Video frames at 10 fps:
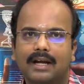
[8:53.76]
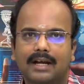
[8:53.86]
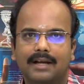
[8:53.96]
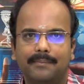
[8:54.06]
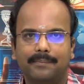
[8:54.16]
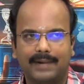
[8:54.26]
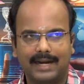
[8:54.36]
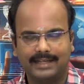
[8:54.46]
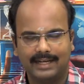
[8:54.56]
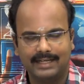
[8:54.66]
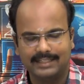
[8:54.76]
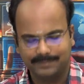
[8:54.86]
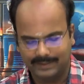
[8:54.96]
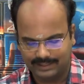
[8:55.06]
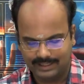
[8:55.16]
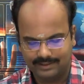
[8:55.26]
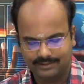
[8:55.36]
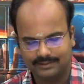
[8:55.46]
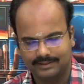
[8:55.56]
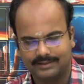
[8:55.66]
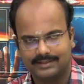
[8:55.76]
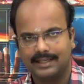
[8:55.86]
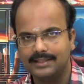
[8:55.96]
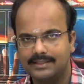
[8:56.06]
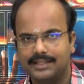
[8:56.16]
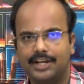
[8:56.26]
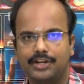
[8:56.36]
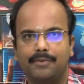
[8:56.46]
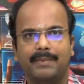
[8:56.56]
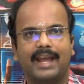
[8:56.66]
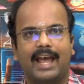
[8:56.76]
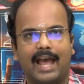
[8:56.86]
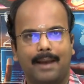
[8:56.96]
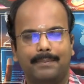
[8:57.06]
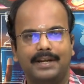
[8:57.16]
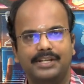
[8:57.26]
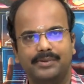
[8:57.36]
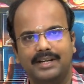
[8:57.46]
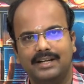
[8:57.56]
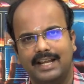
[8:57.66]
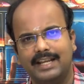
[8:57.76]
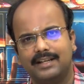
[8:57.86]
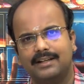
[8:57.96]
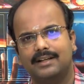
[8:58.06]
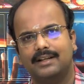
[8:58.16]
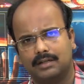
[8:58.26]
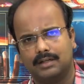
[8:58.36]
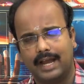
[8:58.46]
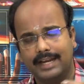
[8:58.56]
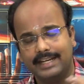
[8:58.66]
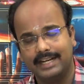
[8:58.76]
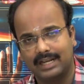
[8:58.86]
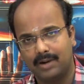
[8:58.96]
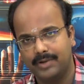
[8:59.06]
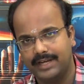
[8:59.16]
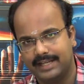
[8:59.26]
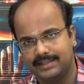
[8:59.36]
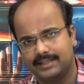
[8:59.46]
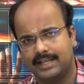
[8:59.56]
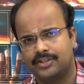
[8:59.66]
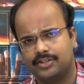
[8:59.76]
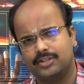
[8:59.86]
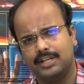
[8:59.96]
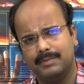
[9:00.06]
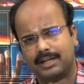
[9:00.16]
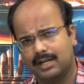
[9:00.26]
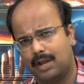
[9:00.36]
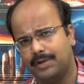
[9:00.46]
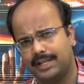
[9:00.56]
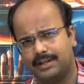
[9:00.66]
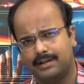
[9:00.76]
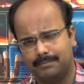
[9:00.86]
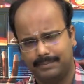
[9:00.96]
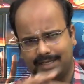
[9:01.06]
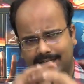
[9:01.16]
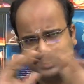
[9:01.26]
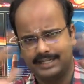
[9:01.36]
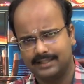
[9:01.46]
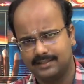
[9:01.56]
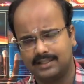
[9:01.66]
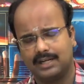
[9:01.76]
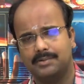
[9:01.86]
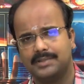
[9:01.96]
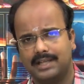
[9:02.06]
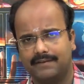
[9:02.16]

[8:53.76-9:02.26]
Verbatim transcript: Um, practically speaking such scenario may happen during like highly cloudy days, extremely cloudy, completely dense clouds